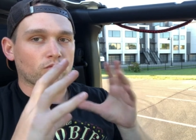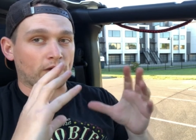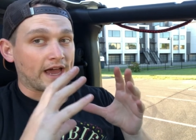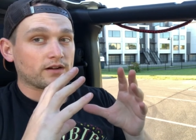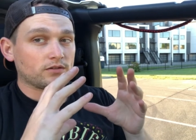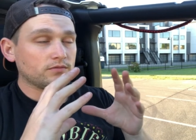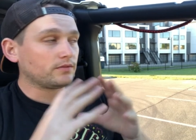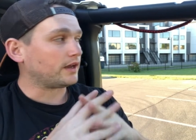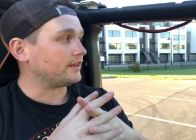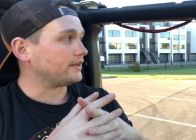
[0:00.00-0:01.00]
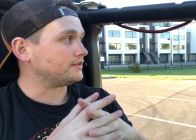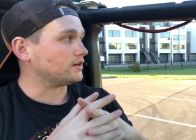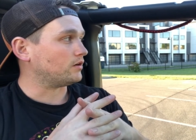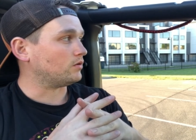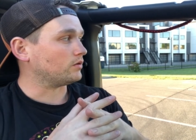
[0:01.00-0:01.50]
rattle and they
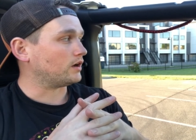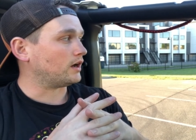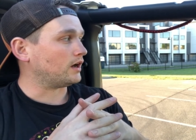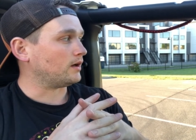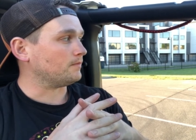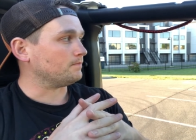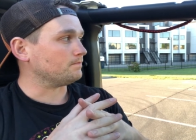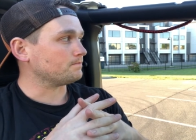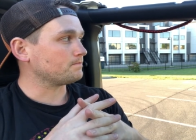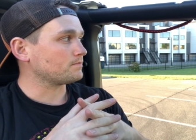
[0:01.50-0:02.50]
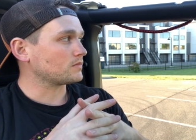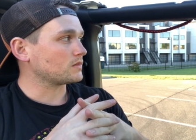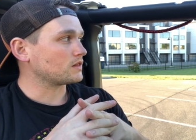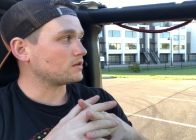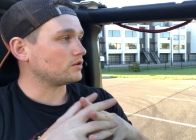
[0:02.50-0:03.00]
don't, um,
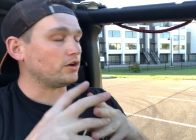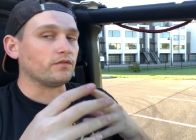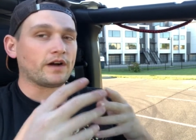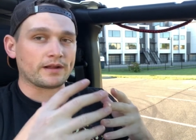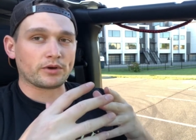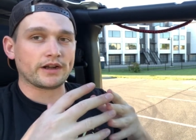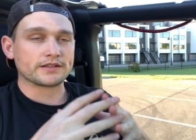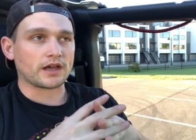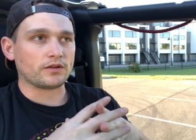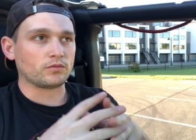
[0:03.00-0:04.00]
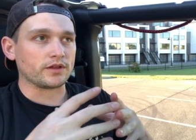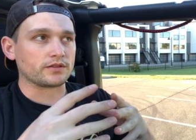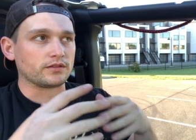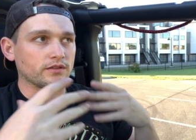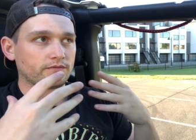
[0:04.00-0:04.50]
you know, vibrate a ton with
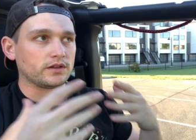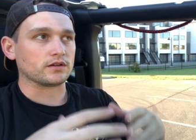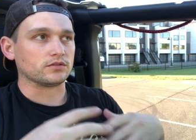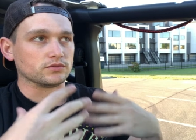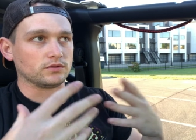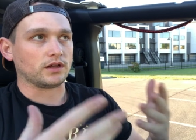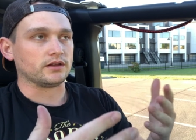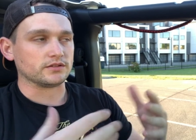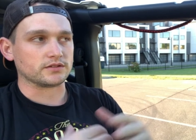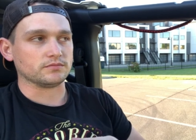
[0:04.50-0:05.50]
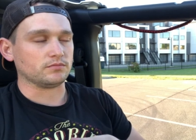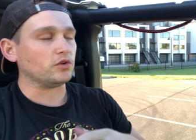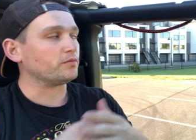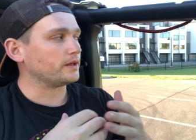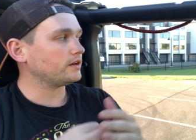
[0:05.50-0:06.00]
the vehicle's uh,
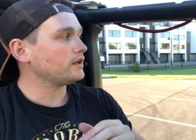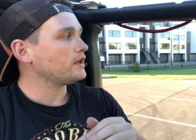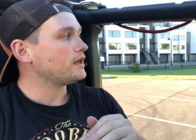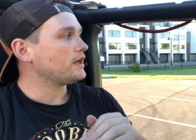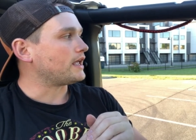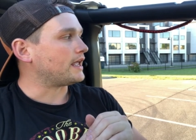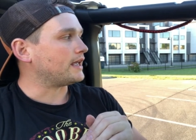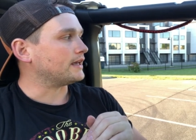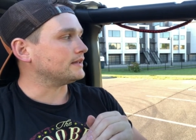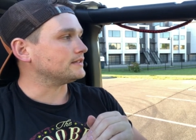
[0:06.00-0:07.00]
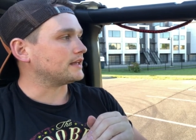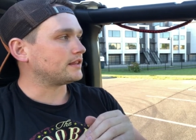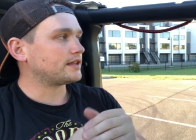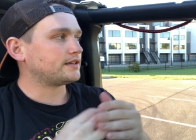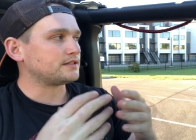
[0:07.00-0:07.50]
movement. And I
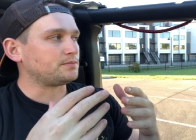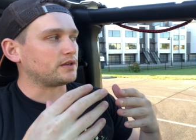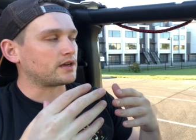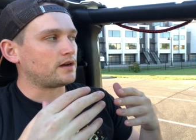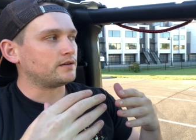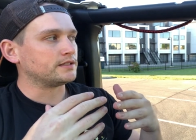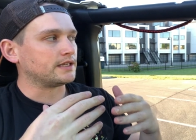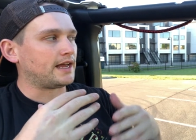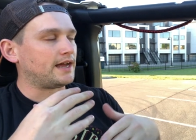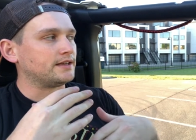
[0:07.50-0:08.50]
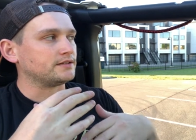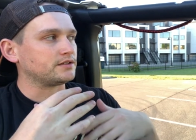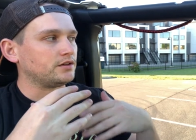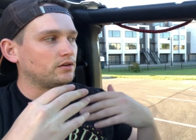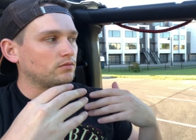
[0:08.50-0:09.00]
think that is because it
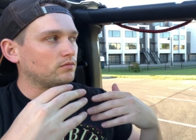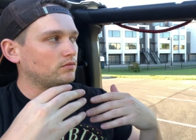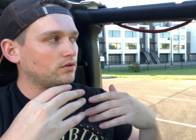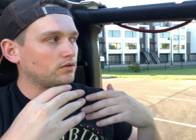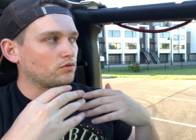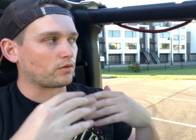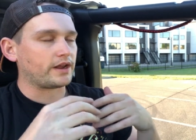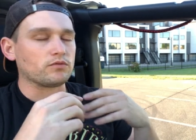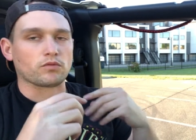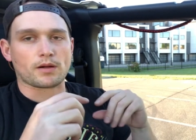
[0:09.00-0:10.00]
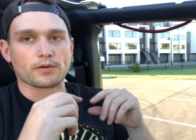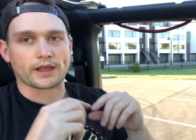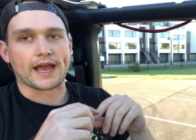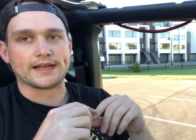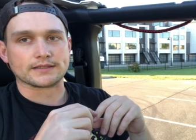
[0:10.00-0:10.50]
has, you know, great rubber
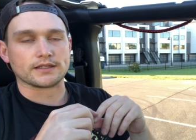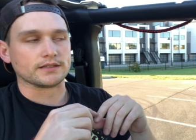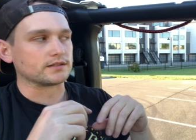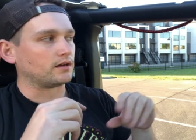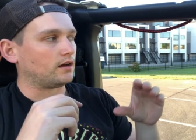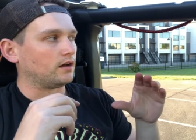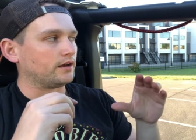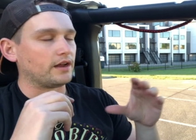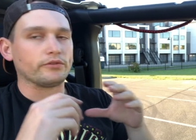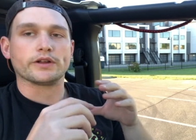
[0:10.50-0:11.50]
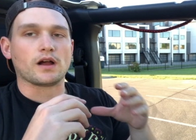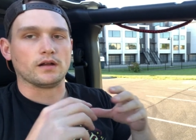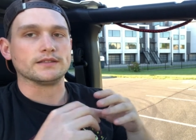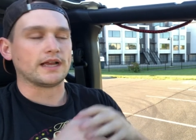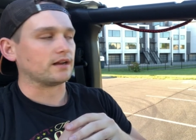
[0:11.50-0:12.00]
gaskets on every
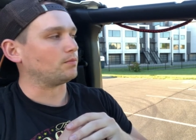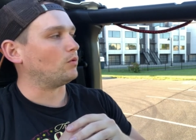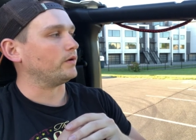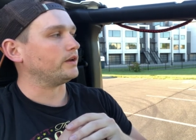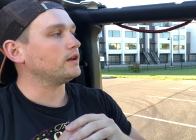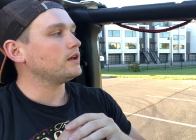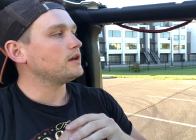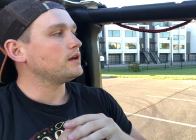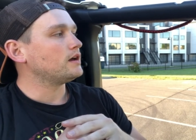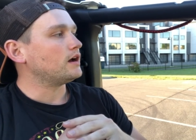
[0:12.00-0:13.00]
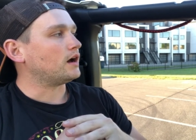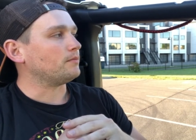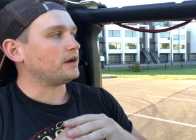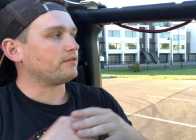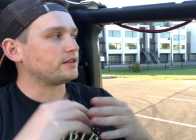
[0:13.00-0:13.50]
contact point.
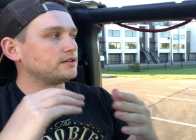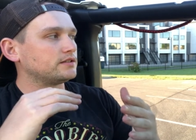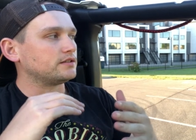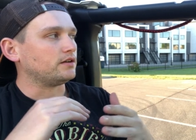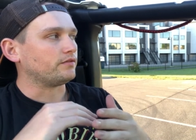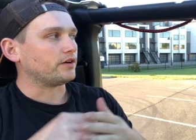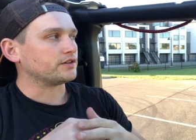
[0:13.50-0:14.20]
Um, and everything's, you know, very